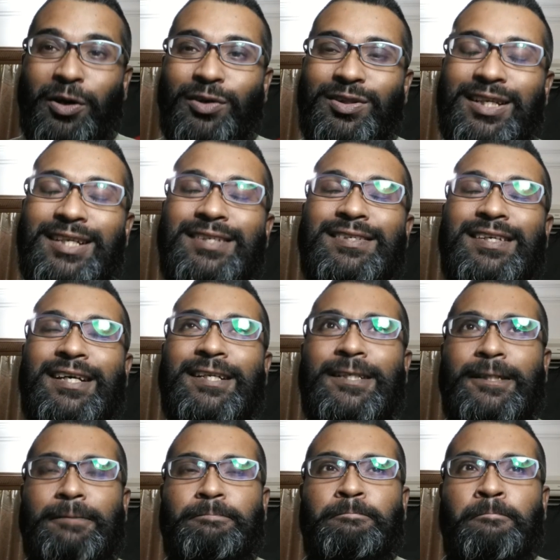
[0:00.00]
got this and
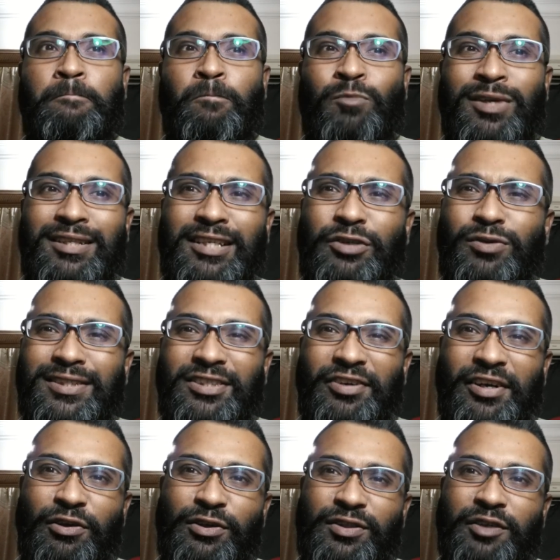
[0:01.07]
uh, this was a
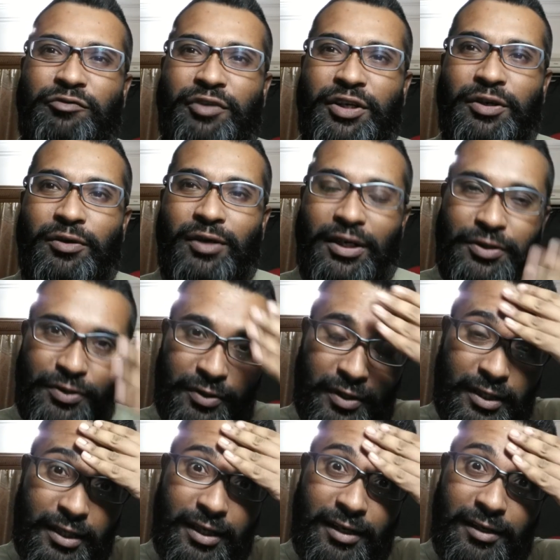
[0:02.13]
requested video
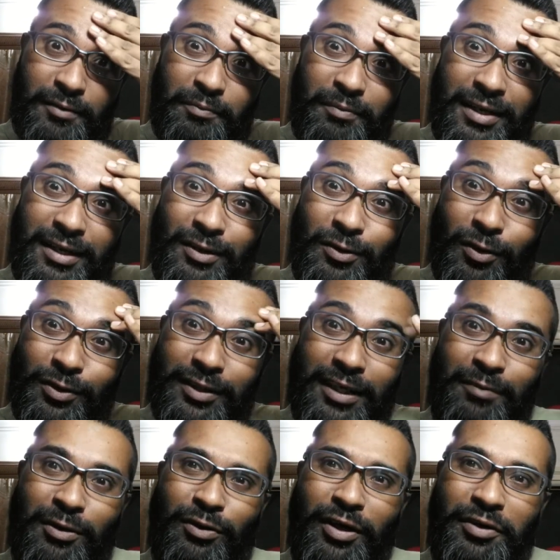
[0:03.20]
actually um, long
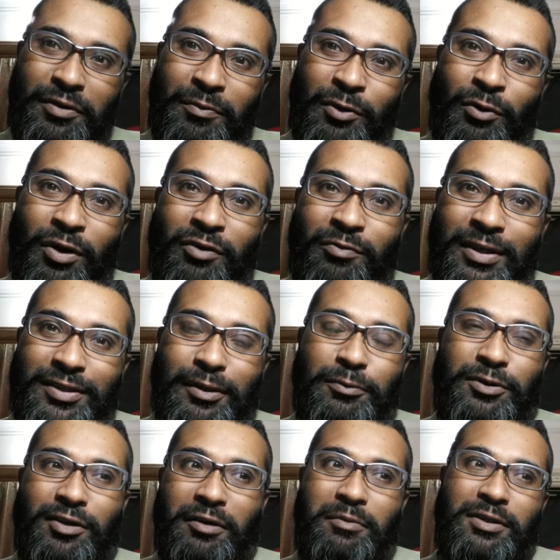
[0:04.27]
time ago I remember one of my
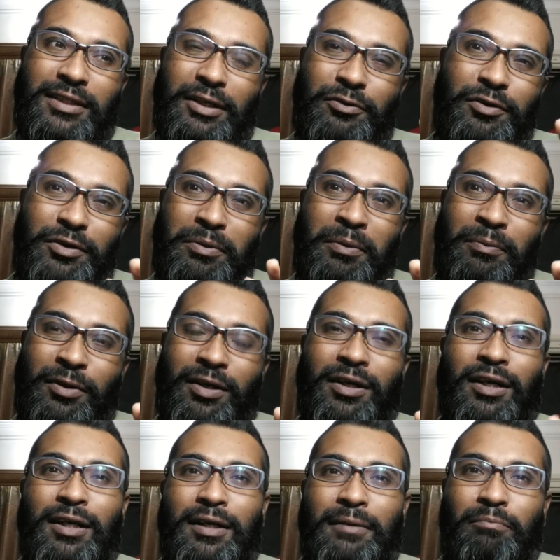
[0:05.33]
subscribers I don't remember
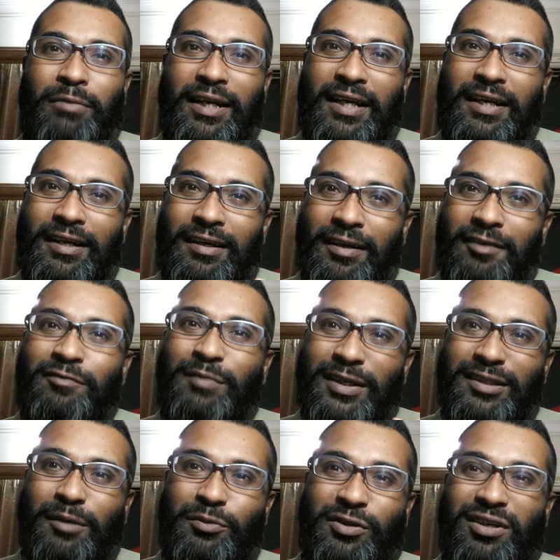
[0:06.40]
but I love my
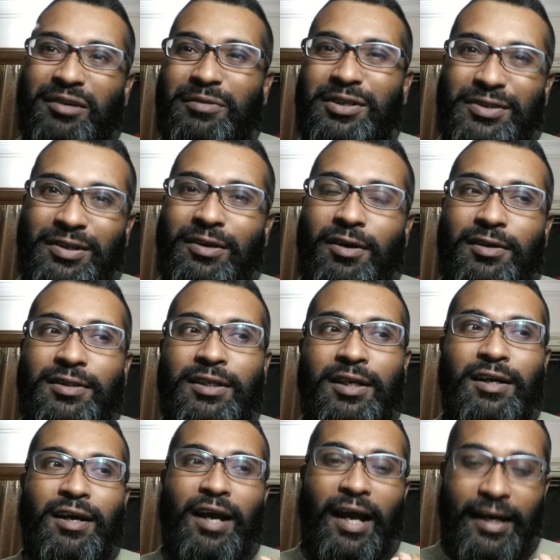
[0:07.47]
subscribers a lot
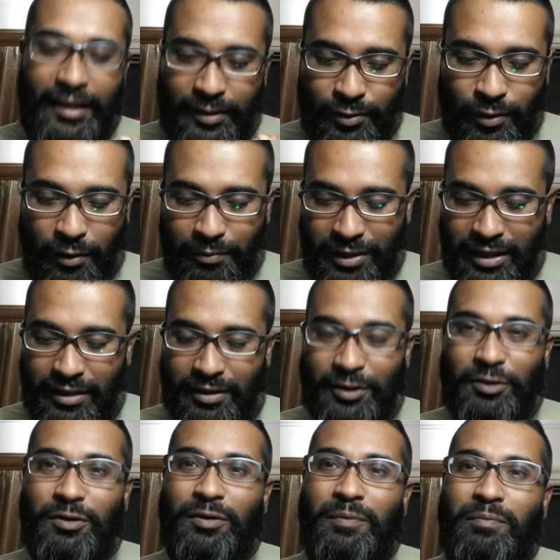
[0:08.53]
and he saw me
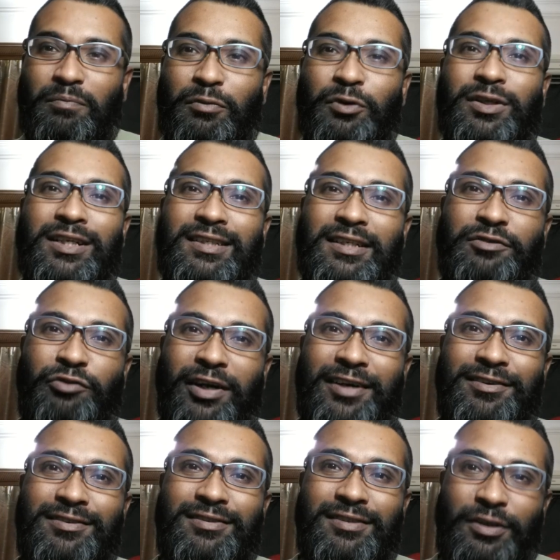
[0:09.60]
you know putting this
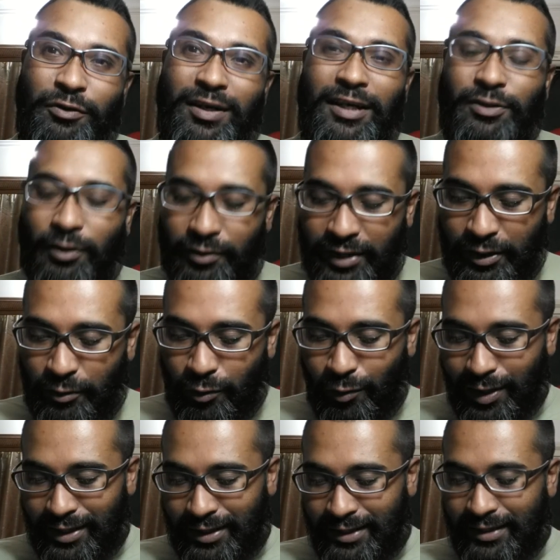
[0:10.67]
fragrance you guys already know
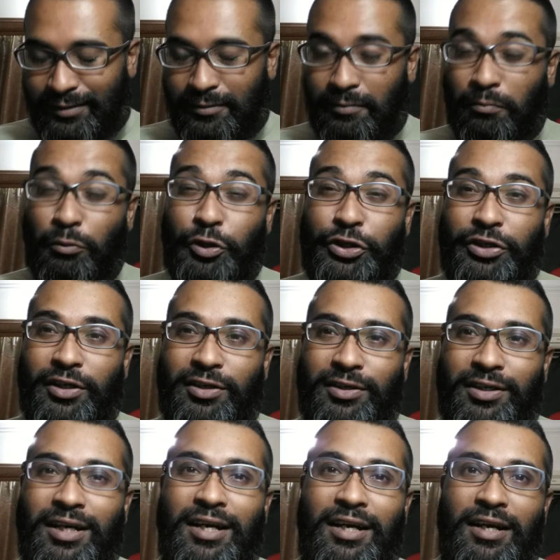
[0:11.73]
what it is Boucheron